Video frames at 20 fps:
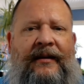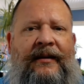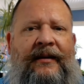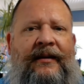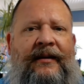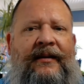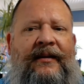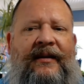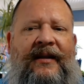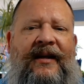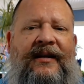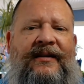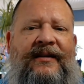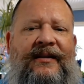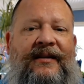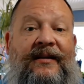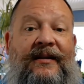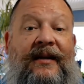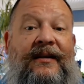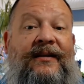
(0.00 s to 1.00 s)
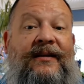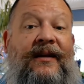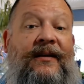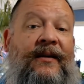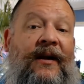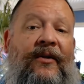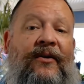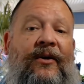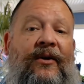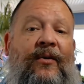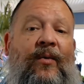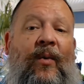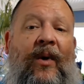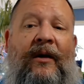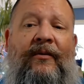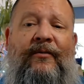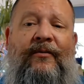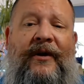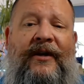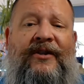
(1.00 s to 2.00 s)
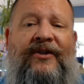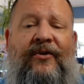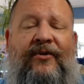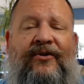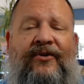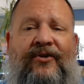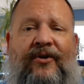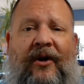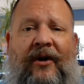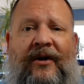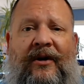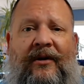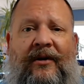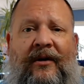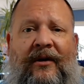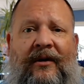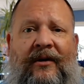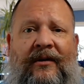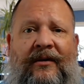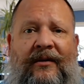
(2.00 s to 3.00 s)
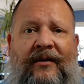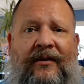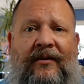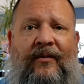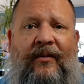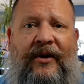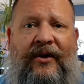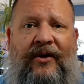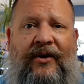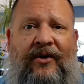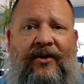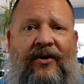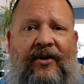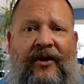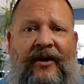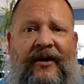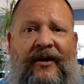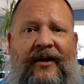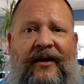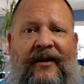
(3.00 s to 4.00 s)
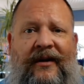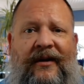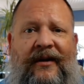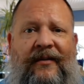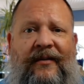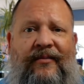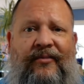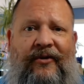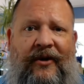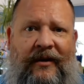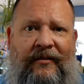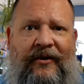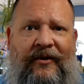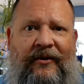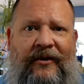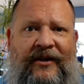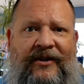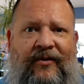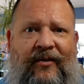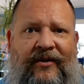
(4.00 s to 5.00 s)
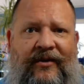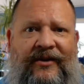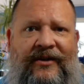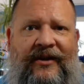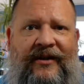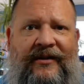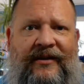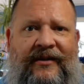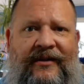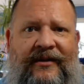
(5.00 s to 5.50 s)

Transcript: This is another well-researched article with good primary sources.